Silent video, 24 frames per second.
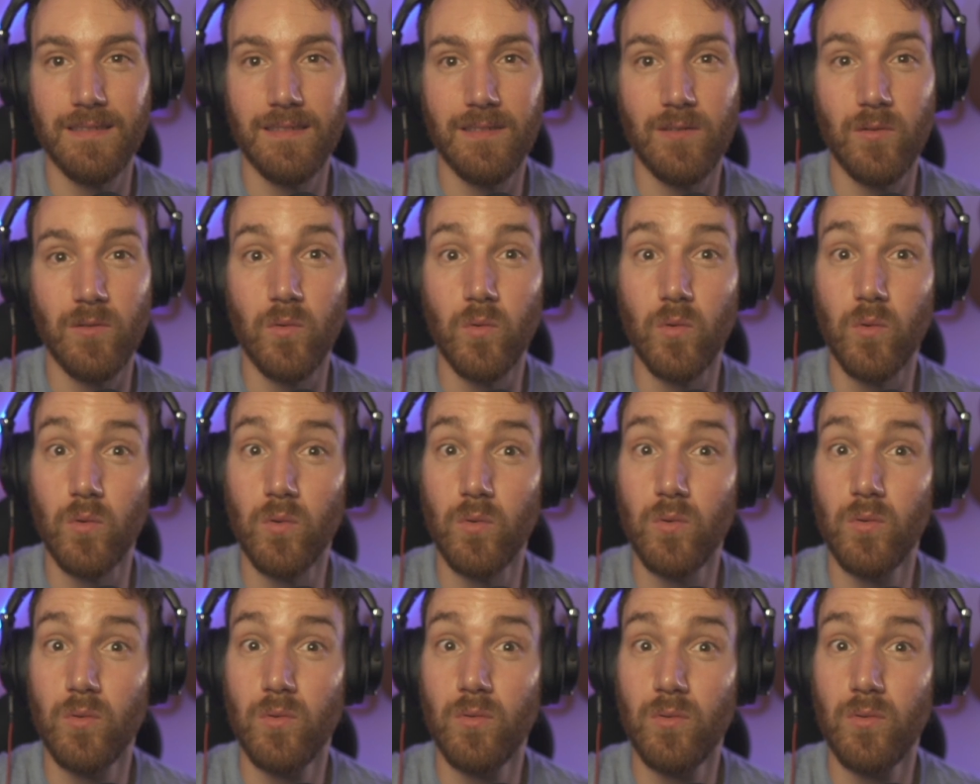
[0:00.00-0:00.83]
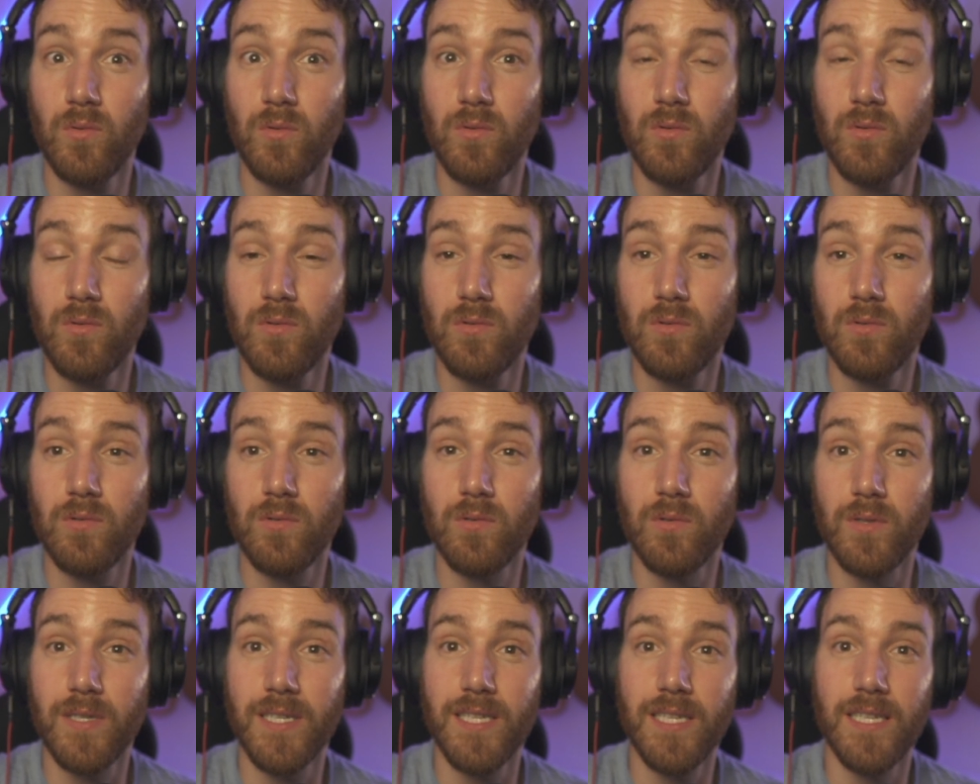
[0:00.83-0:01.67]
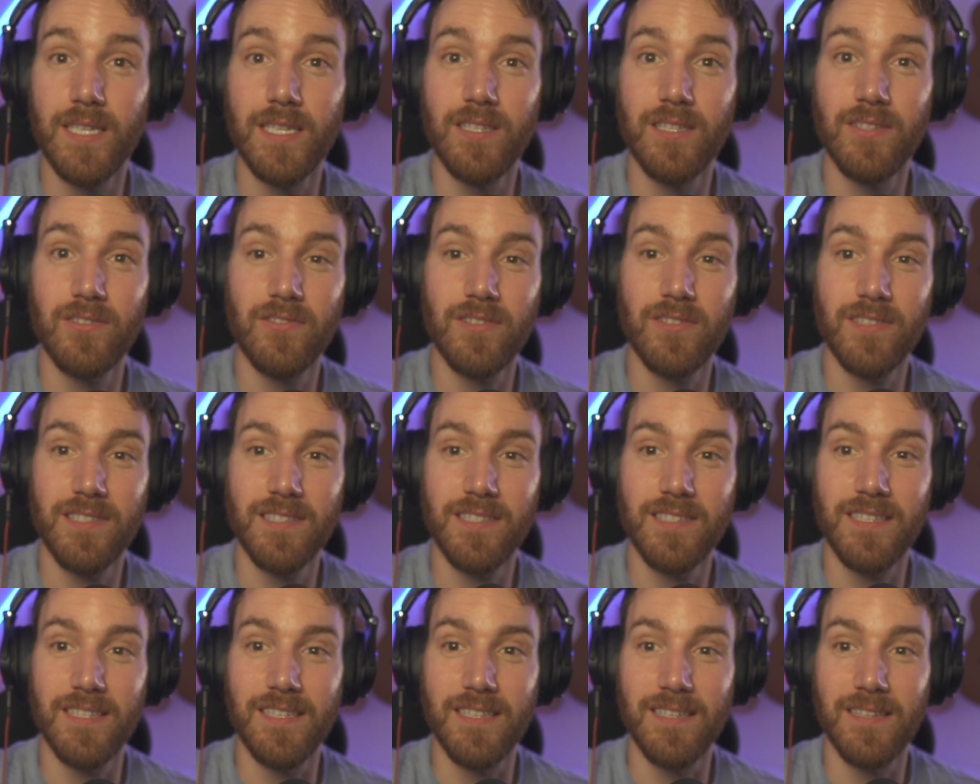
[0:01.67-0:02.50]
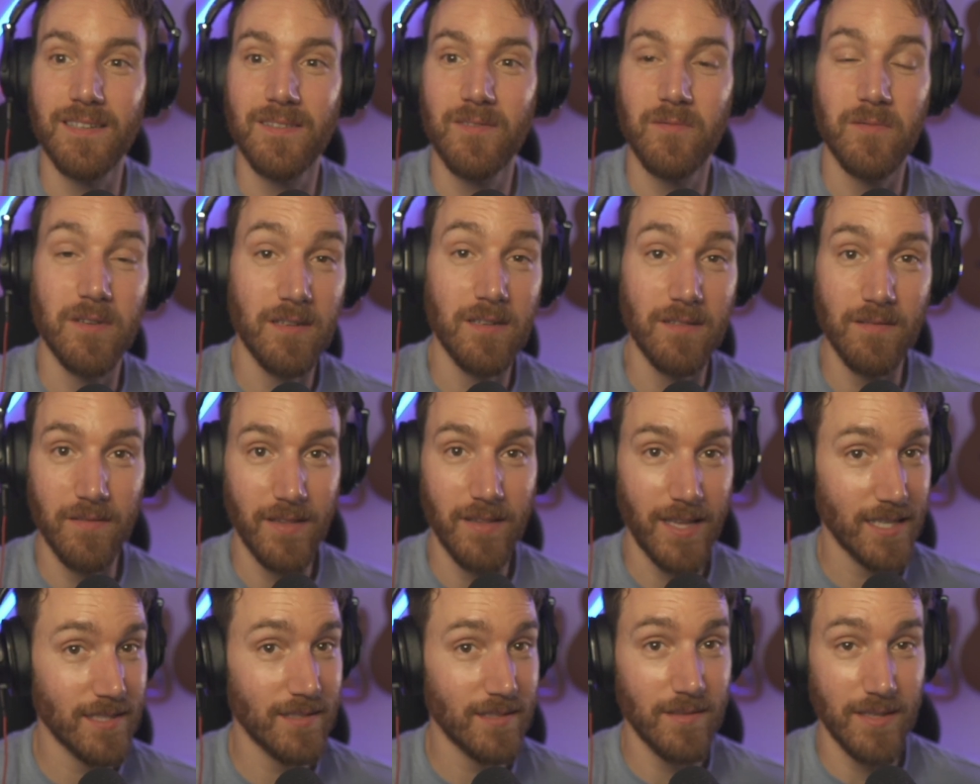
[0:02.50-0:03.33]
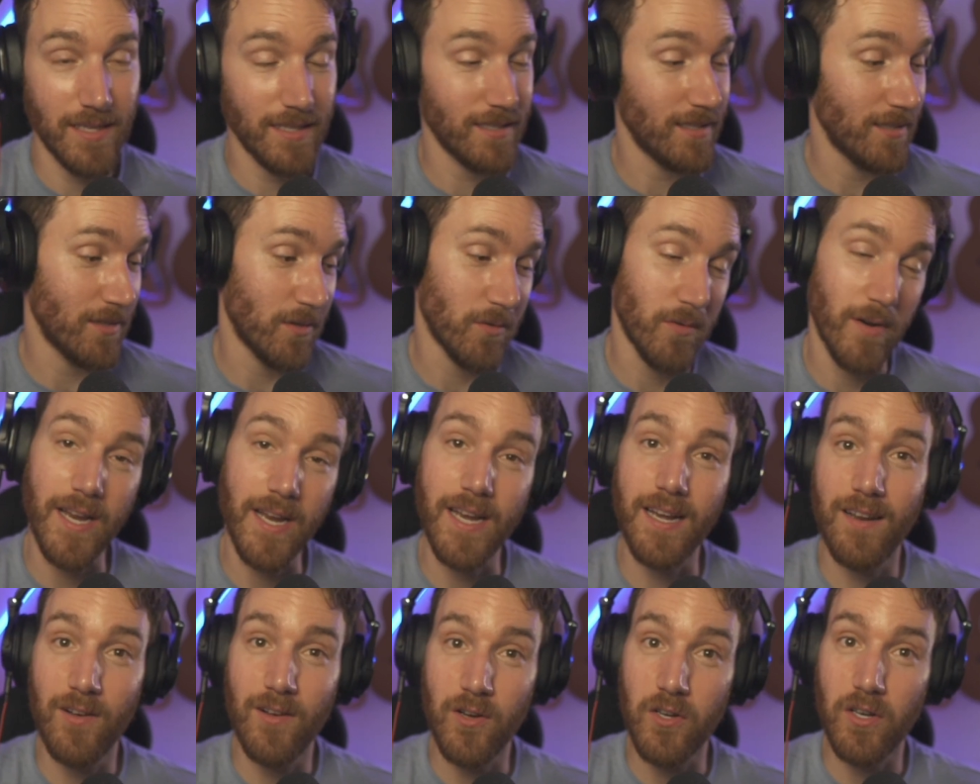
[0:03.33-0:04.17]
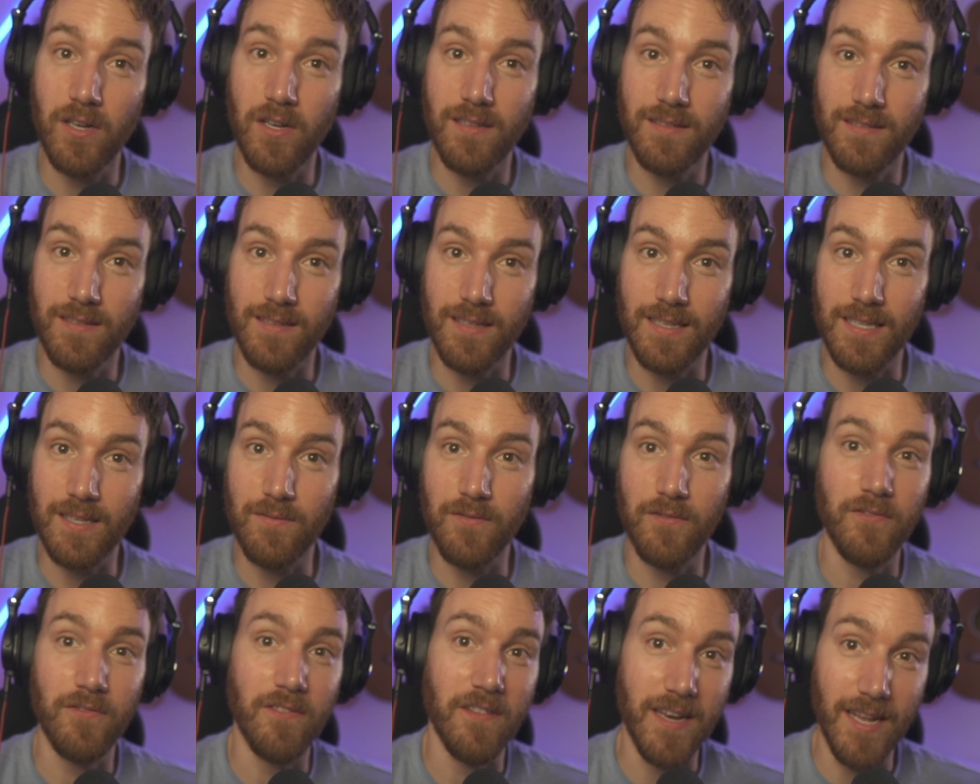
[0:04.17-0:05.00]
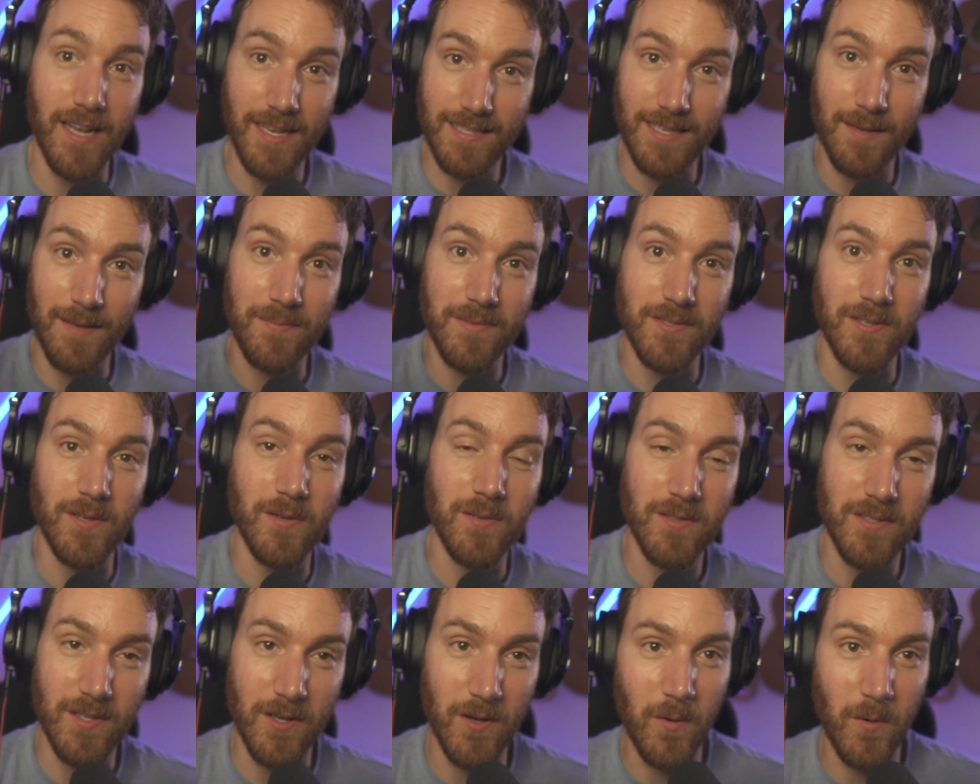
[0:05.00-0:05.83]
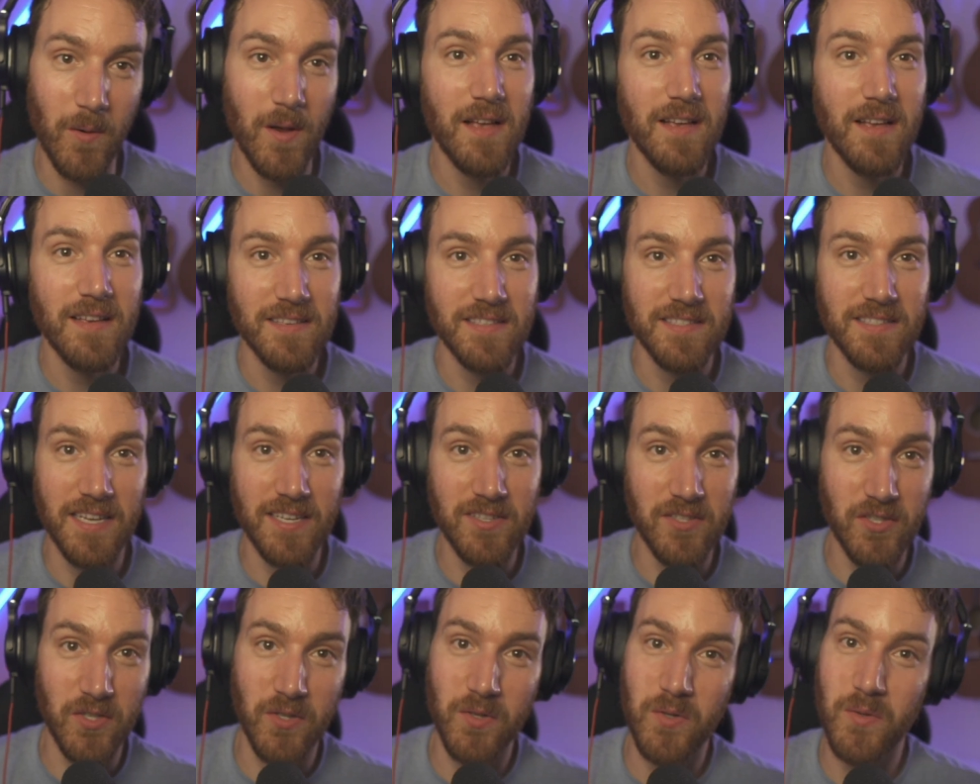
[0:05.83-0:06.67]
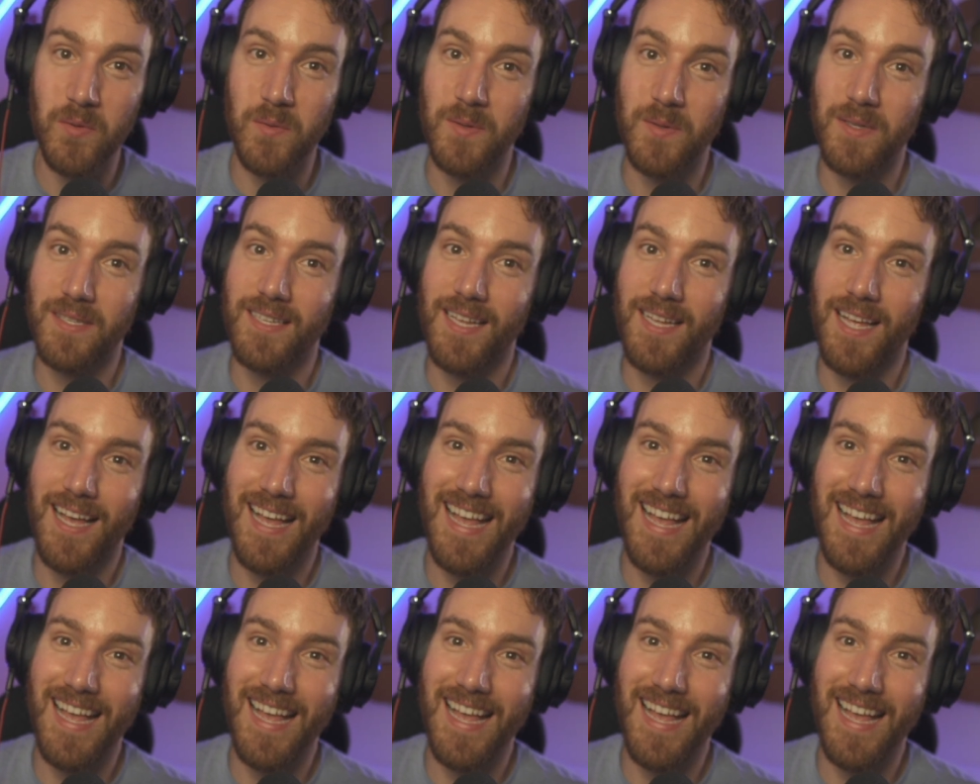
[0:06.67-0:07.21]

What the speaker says: Ooh, interesting. Well, that's a great hook to leave it for the next episode. So stay tuned.